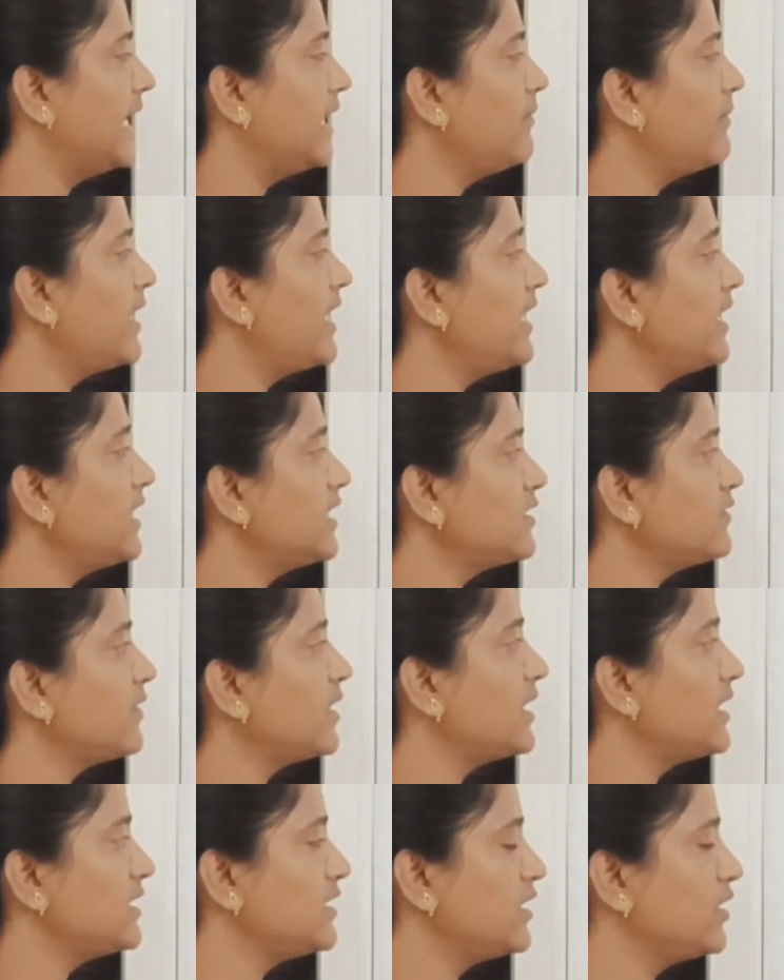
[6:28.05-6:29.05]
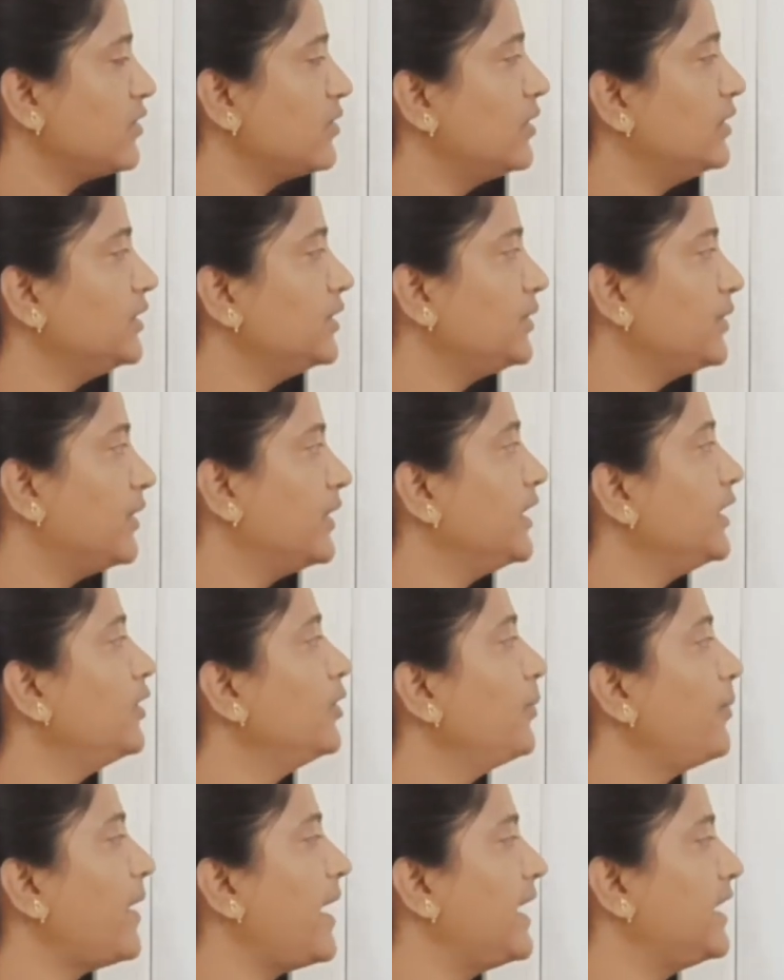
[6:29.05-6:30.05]
n minus 1 is equal to
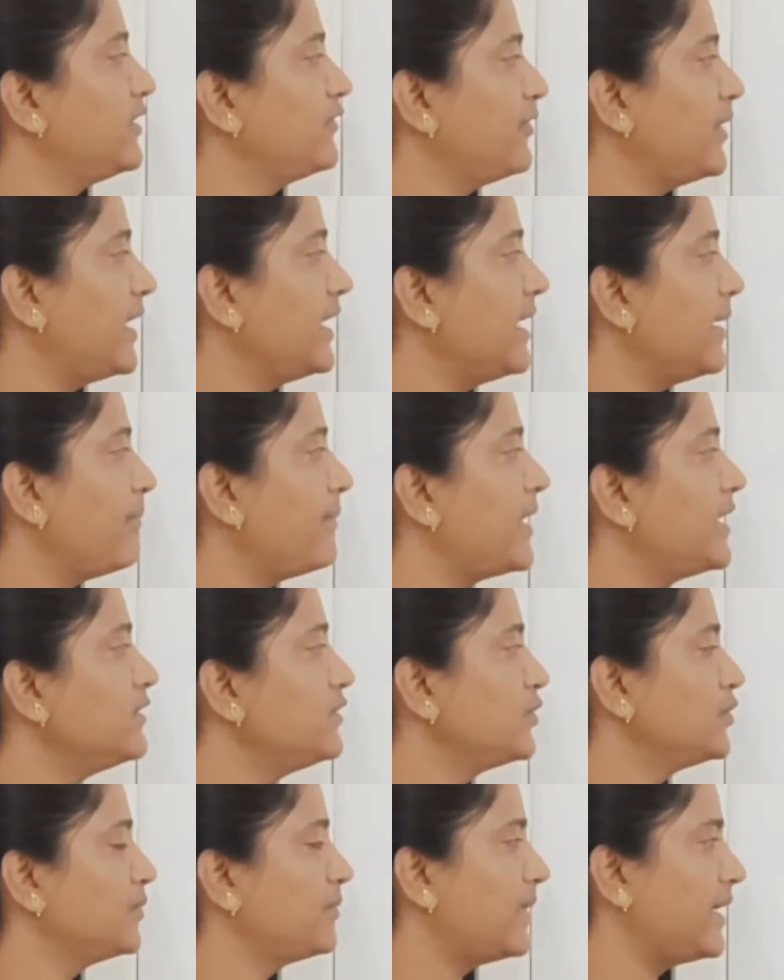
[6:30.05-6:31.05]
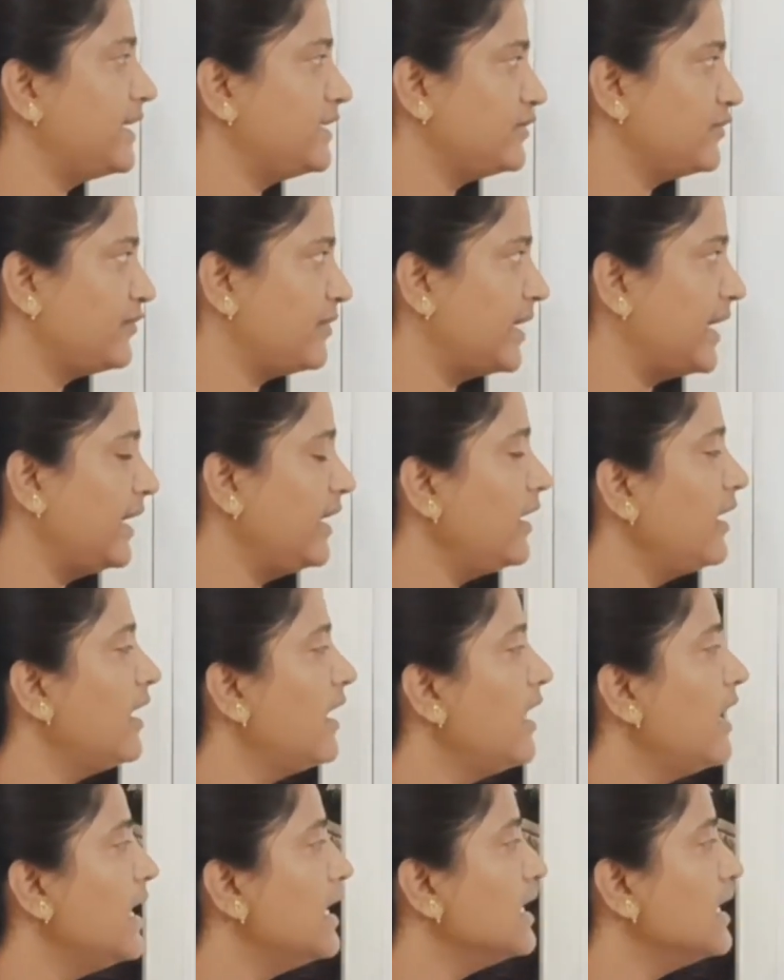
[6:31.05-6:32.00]
22.5 upon 2.5.